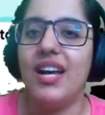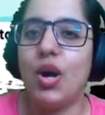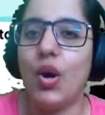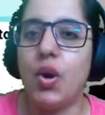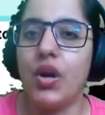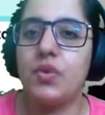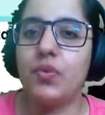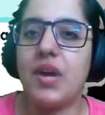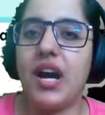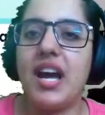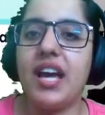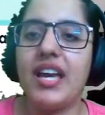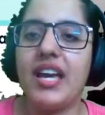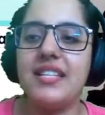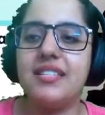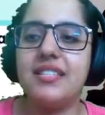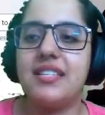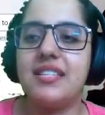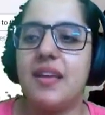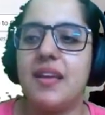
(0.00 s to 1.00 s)
all
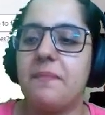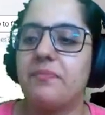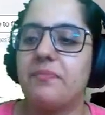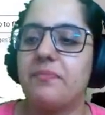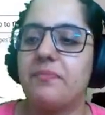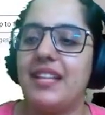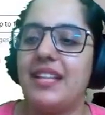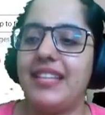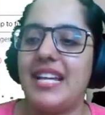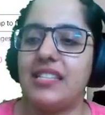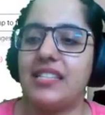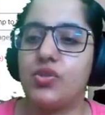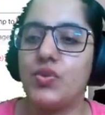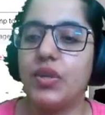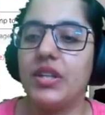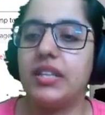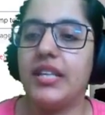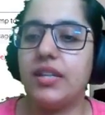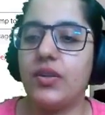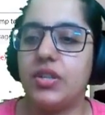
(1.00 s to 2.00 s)
right, that's
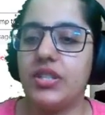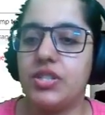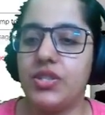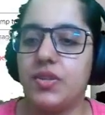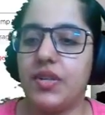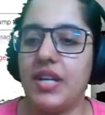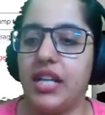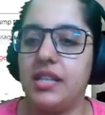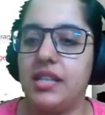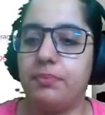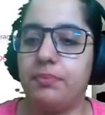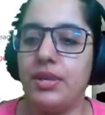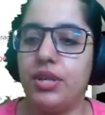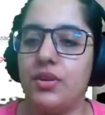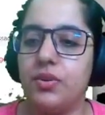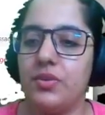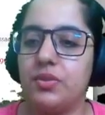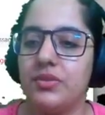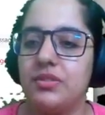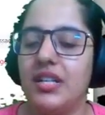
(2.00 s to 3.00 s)
really going to help
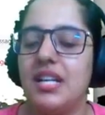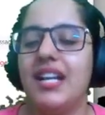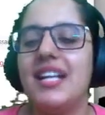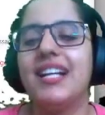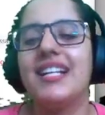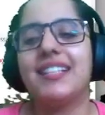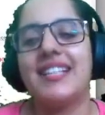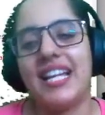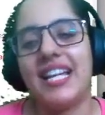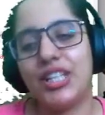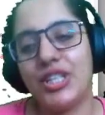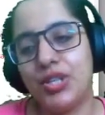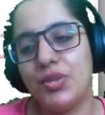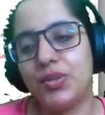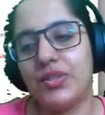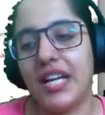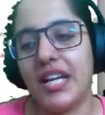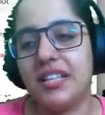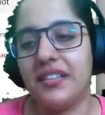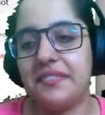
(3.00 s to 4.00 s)
you. Thank you,
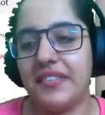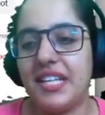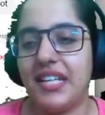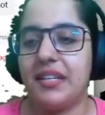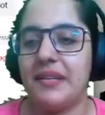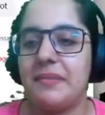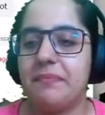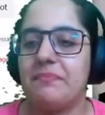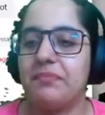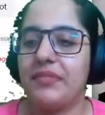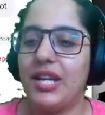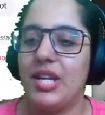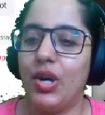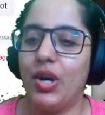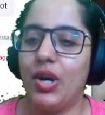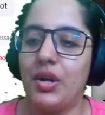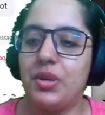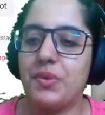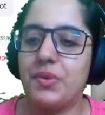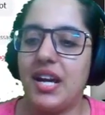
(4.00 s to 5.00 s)
Tanvi.
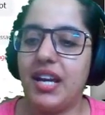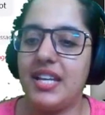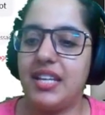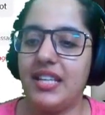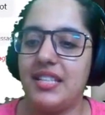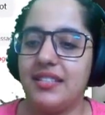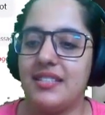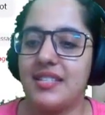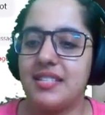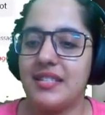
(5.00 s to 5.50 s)
All right,